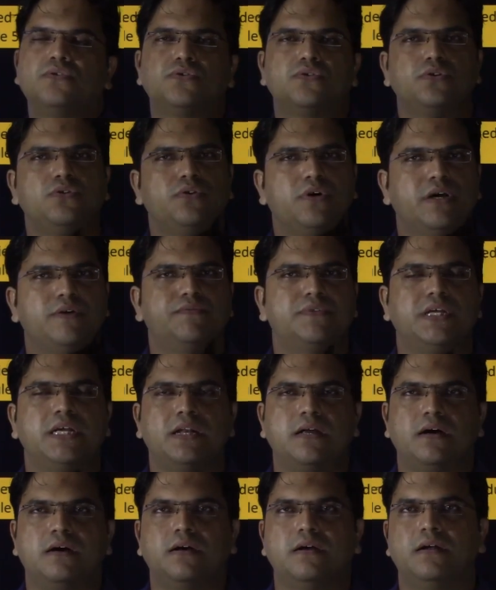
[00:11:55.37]
So you have
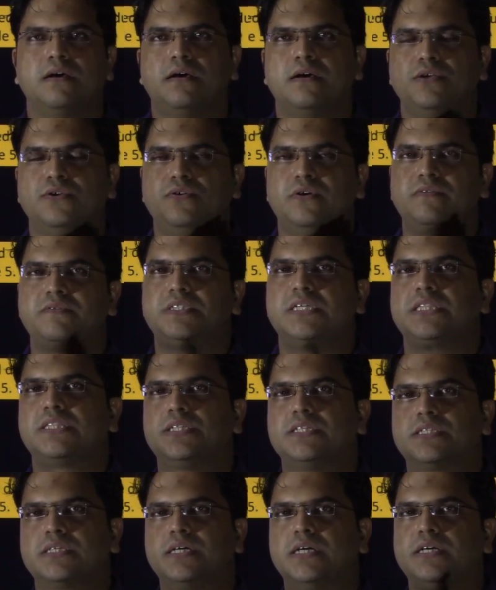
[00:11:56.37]
Telangana, you have
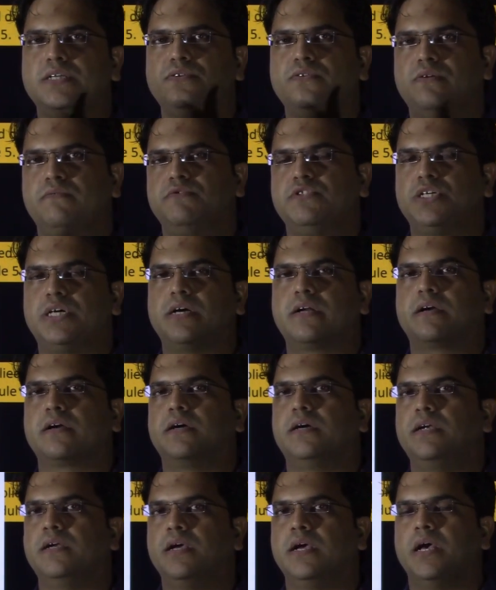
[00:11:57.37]
Chhattisgarh, you have
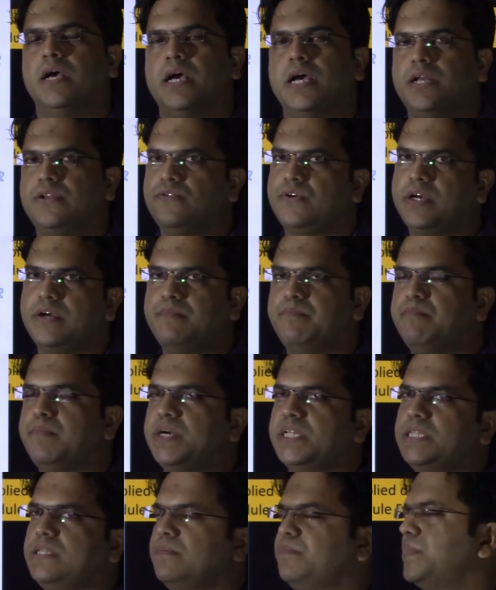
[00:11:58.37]
Jharkhand and you have
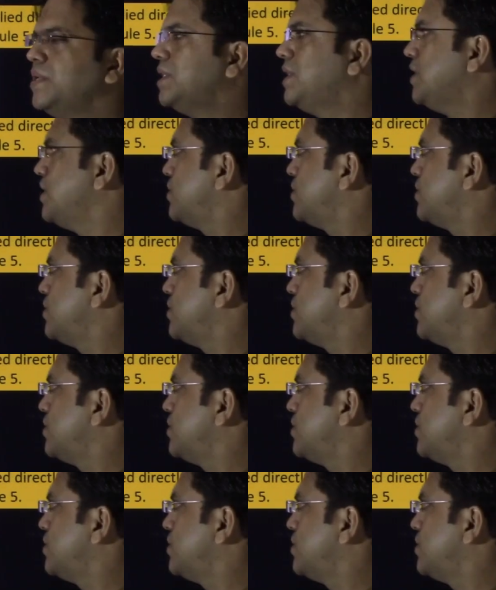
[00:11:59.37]
Madhya Pradesh.